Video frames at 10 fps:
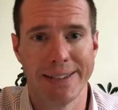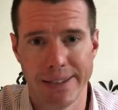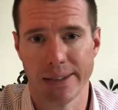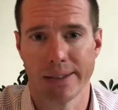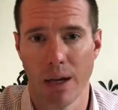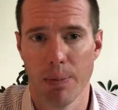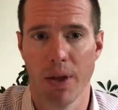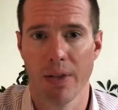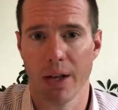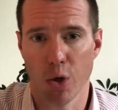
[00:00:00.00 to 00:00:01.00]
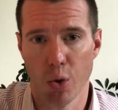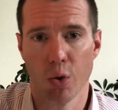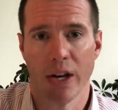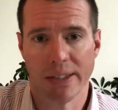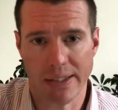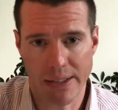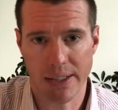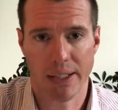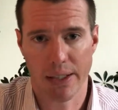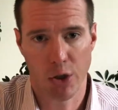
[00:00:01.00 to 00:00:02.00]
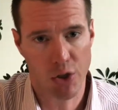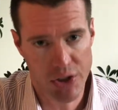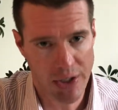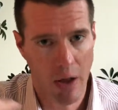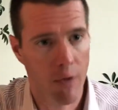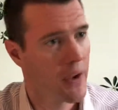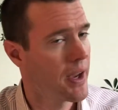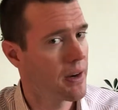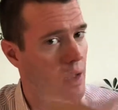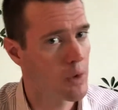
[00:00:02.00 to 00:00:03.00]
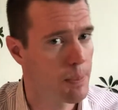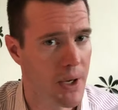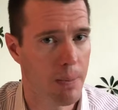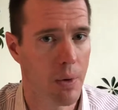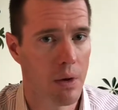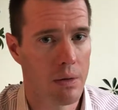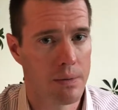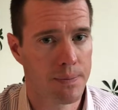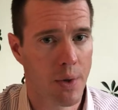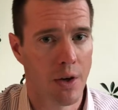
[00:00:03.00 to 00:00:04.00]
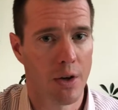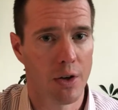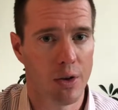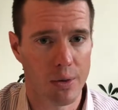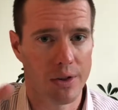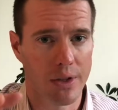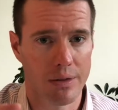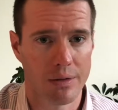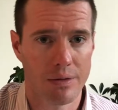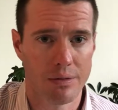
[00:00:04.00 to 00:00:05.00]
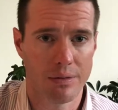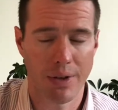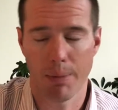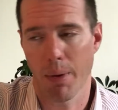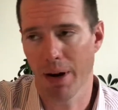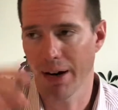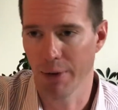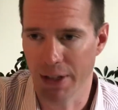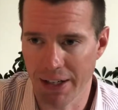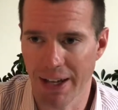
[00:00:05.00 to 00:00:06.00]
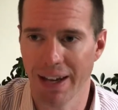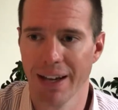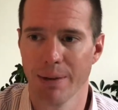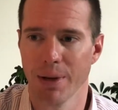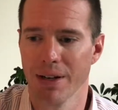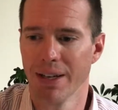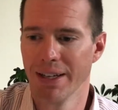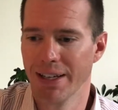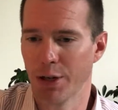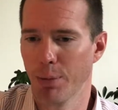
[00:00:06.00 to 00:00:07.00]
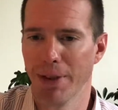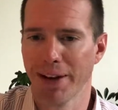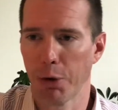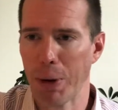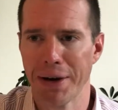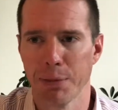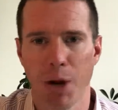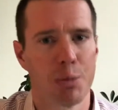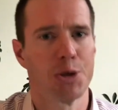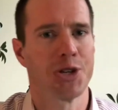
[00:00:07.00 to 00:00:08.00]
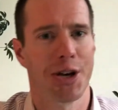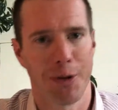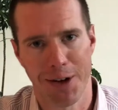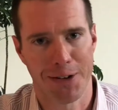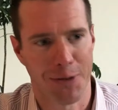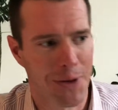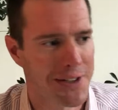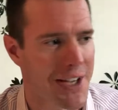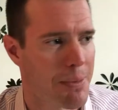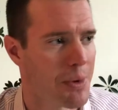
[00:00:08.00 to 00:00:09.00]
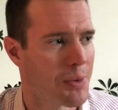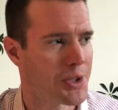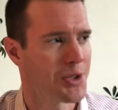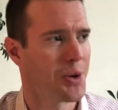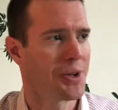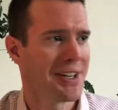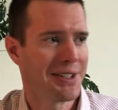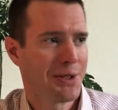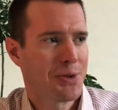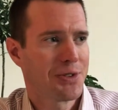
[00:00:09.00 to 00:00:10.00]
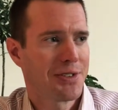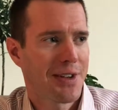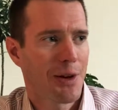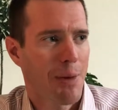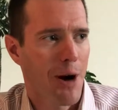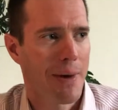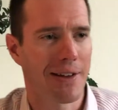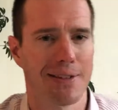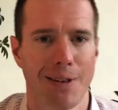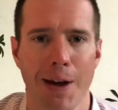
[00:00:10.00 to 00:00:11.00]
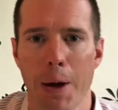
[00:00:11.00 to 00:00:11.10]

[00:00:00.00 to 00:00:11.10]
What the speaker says: Is this something that you can see yourself and other people using, maybe not every day, I mean, it could be like a random number generator, for example, which you only need to use to settle bar bets.